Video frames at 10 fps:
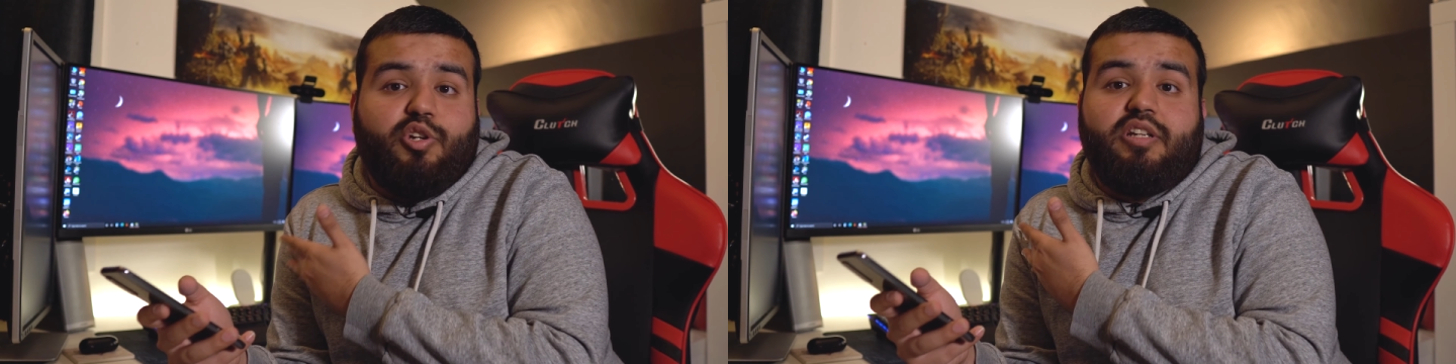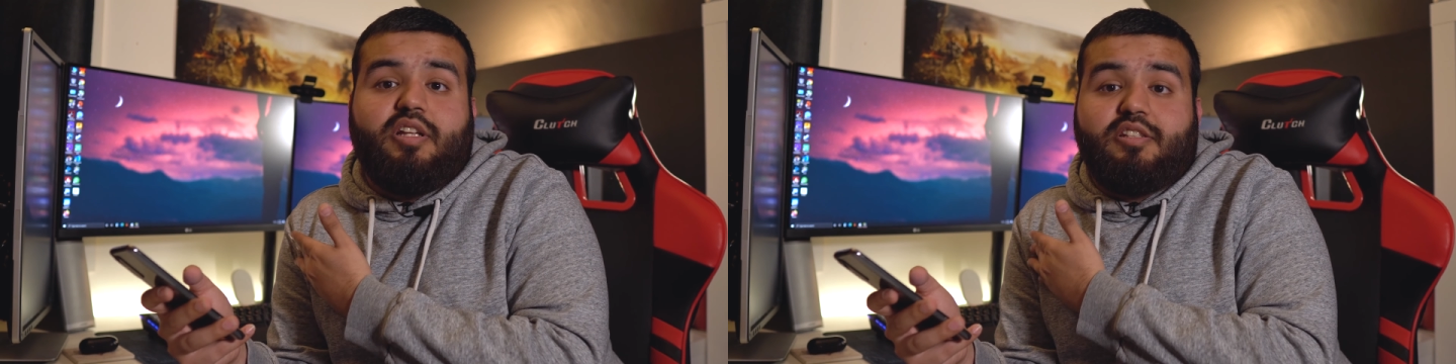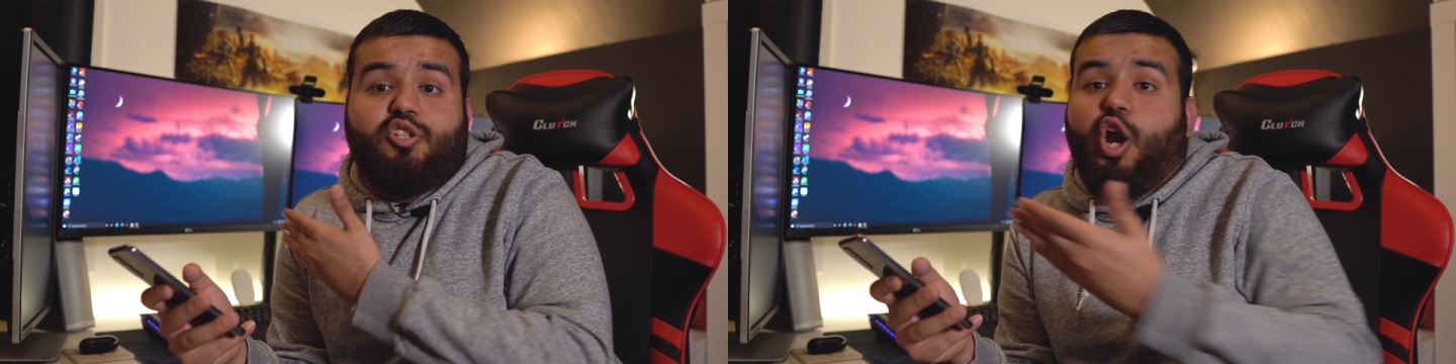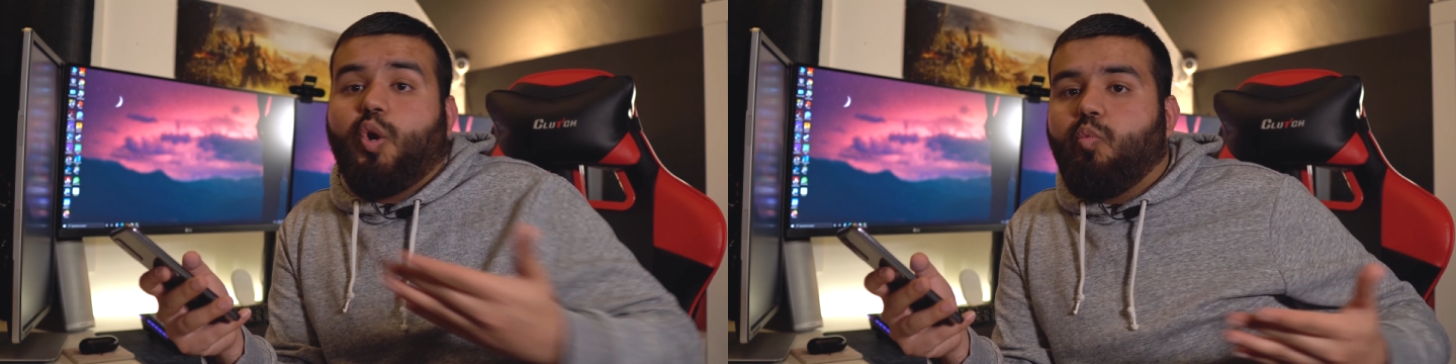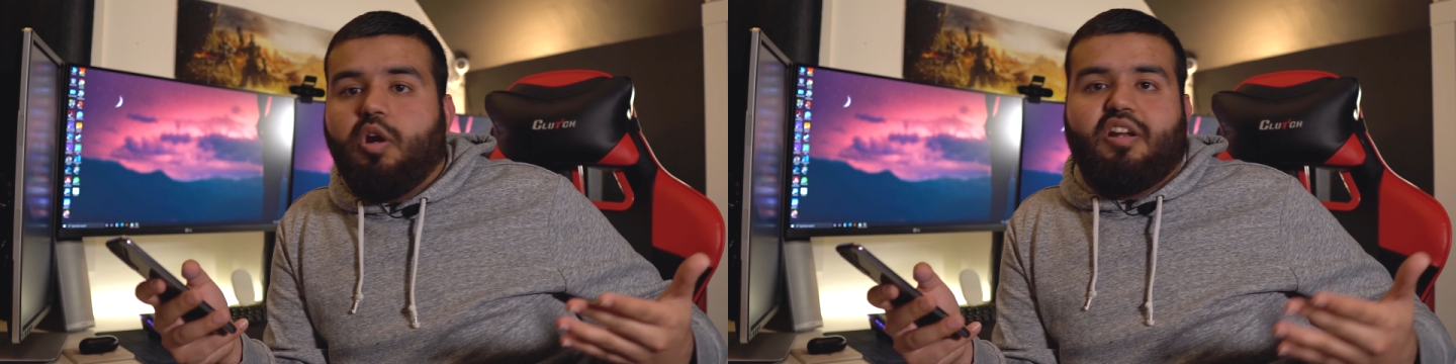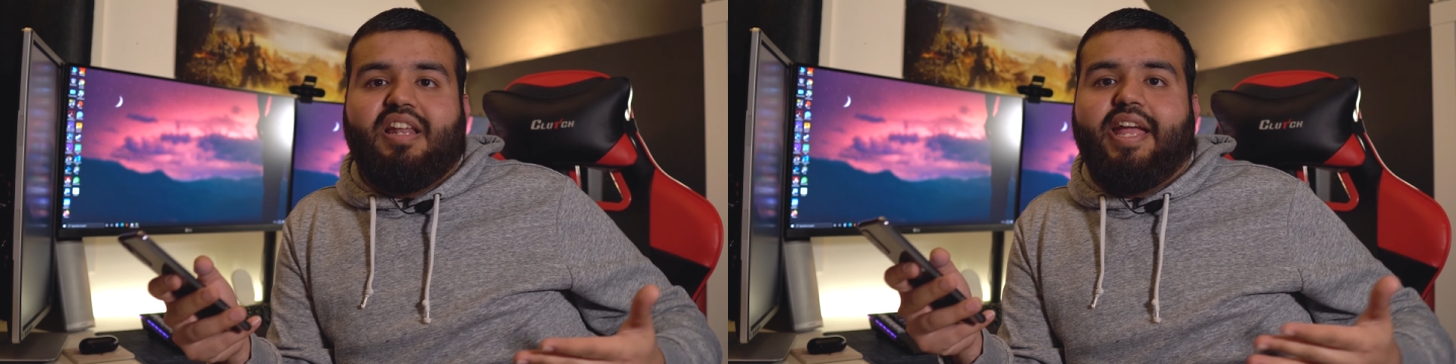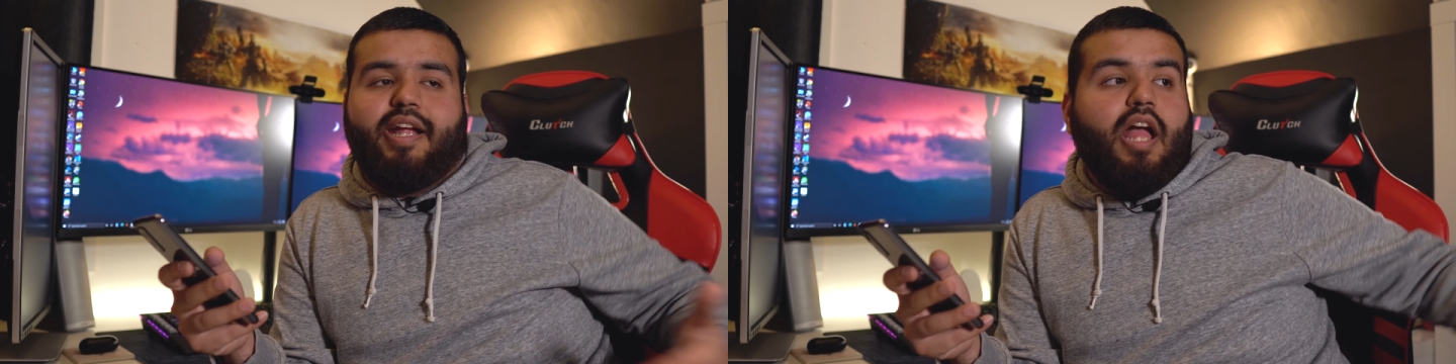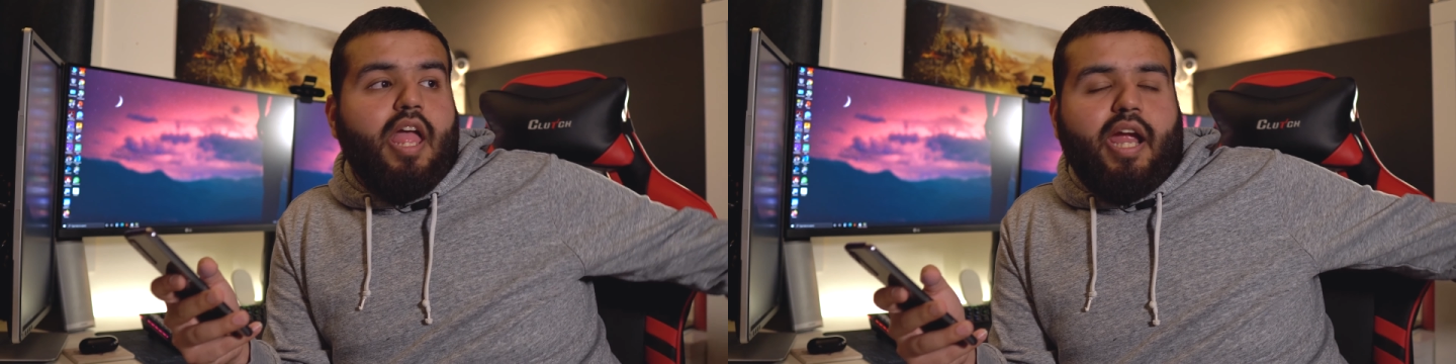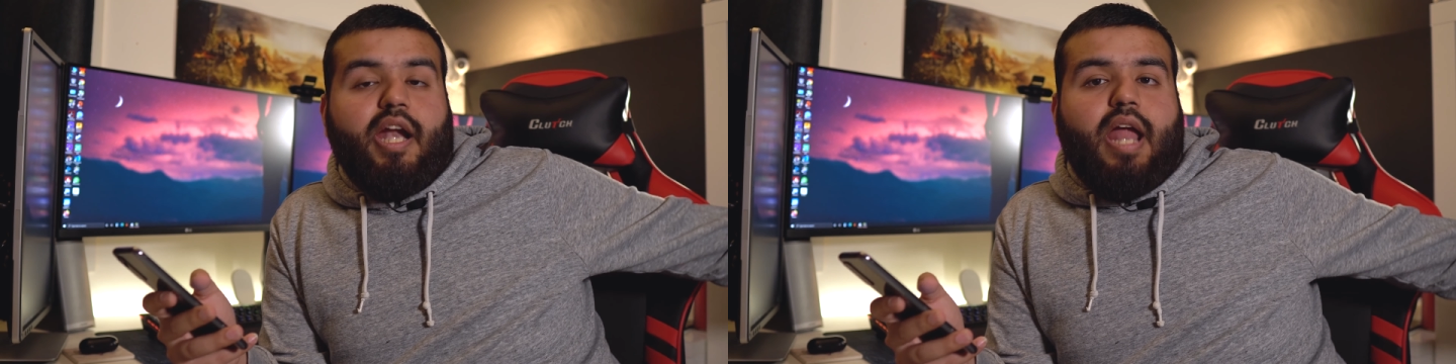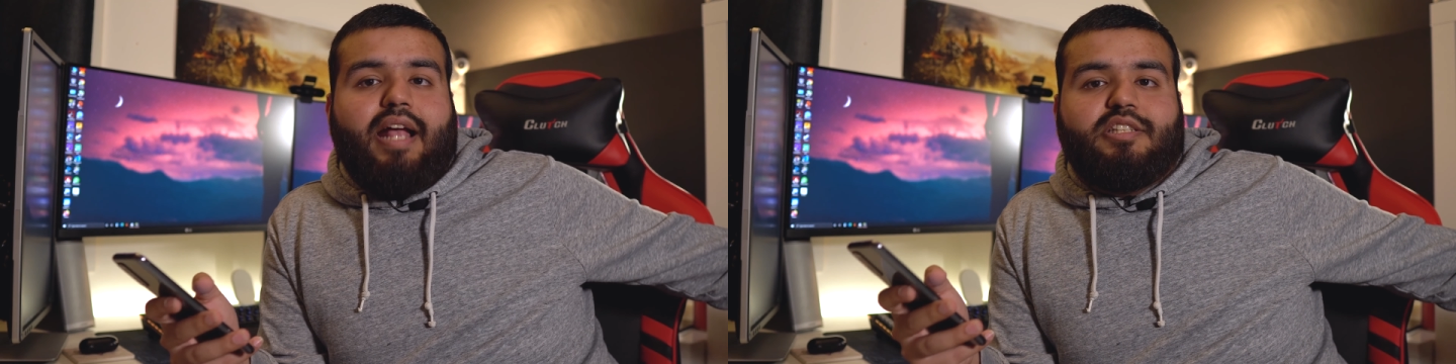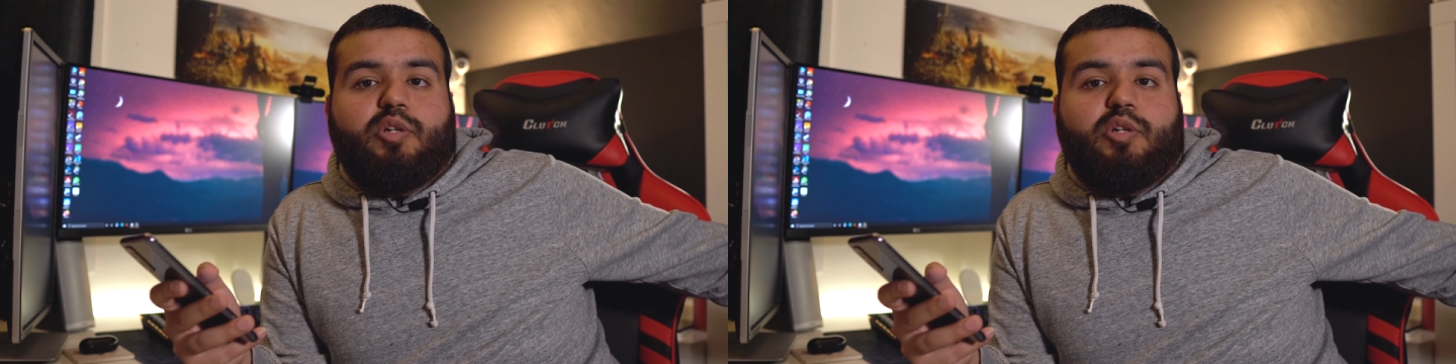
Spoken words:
so it does not work like it as